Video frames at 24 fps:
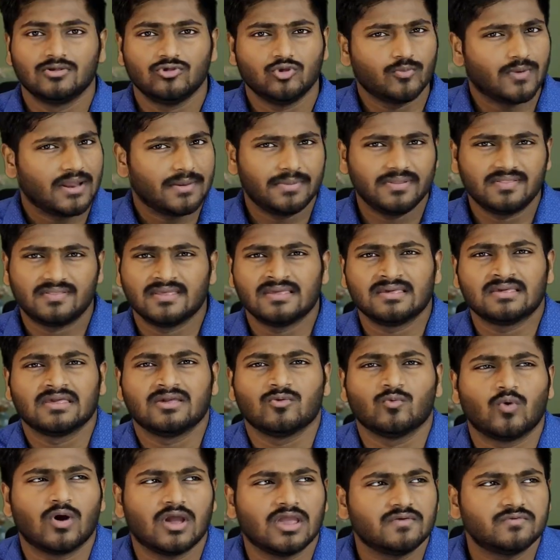You might be
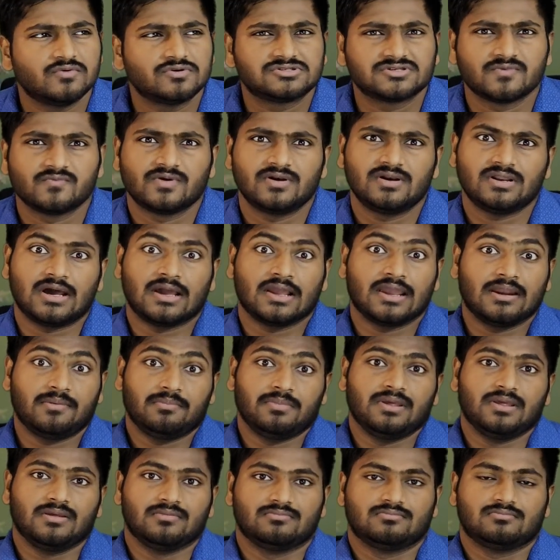thinking, why would someone
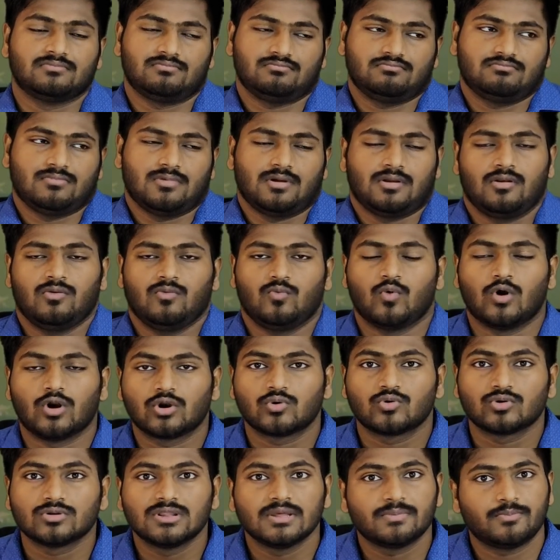target me? What could they
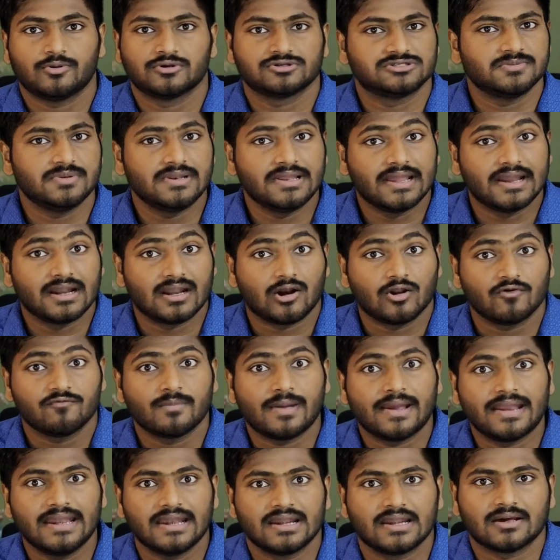possibly get out of
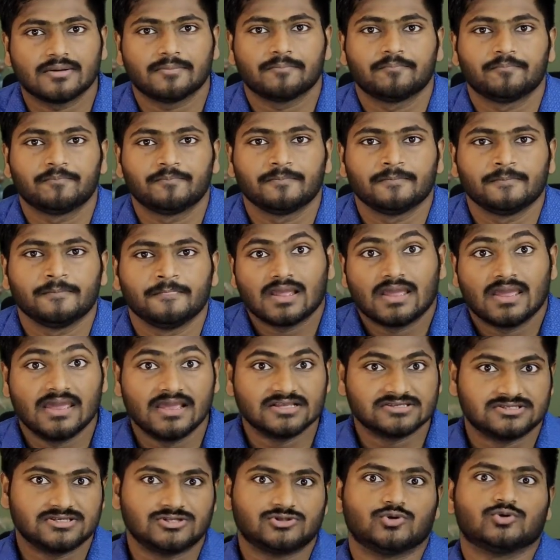my data? Here's
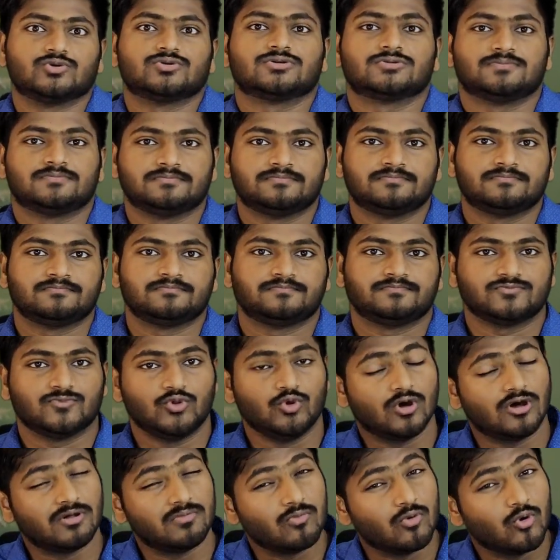the truth. You are
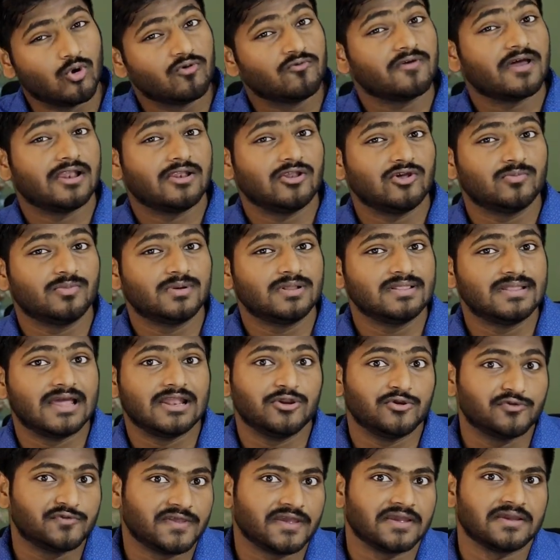more valuable than you
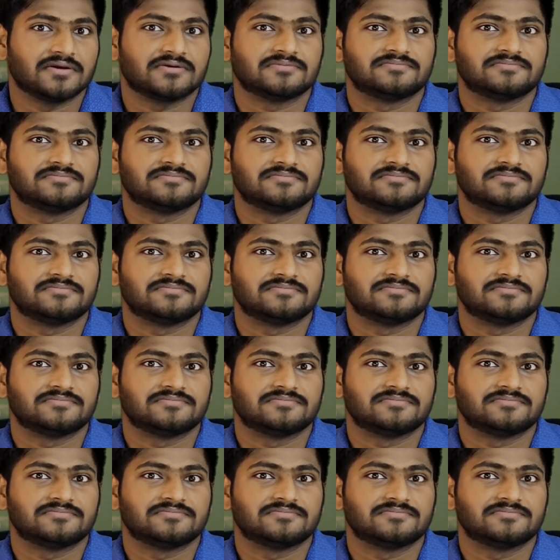think.